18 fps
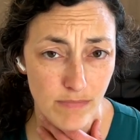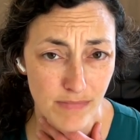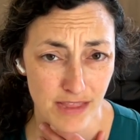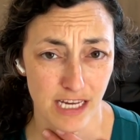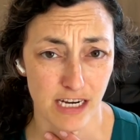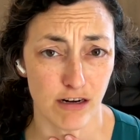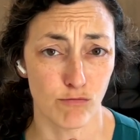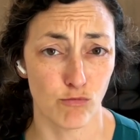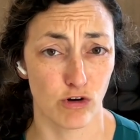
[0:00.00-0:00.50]

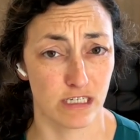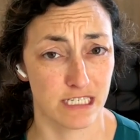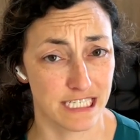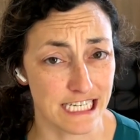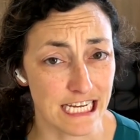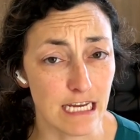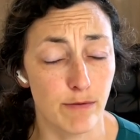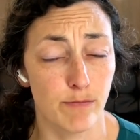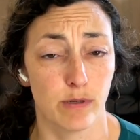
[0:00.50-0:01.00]
that are more
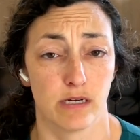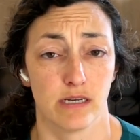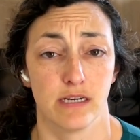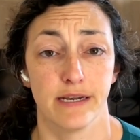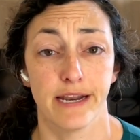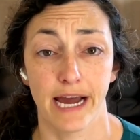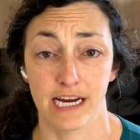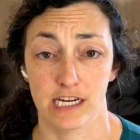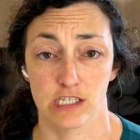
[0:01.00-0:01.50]
deep
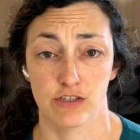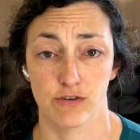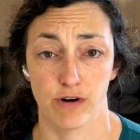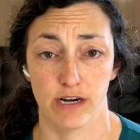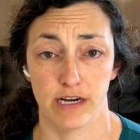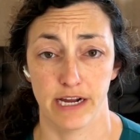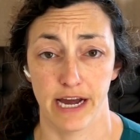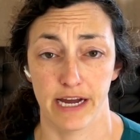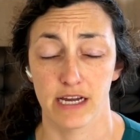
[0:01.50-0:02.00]
next to our
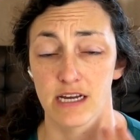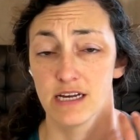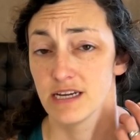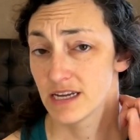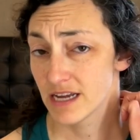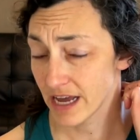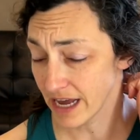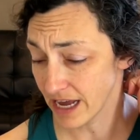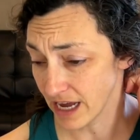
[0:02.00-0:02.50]
neck,
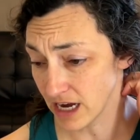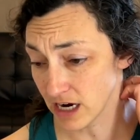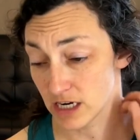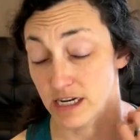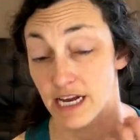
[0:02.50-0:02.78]
or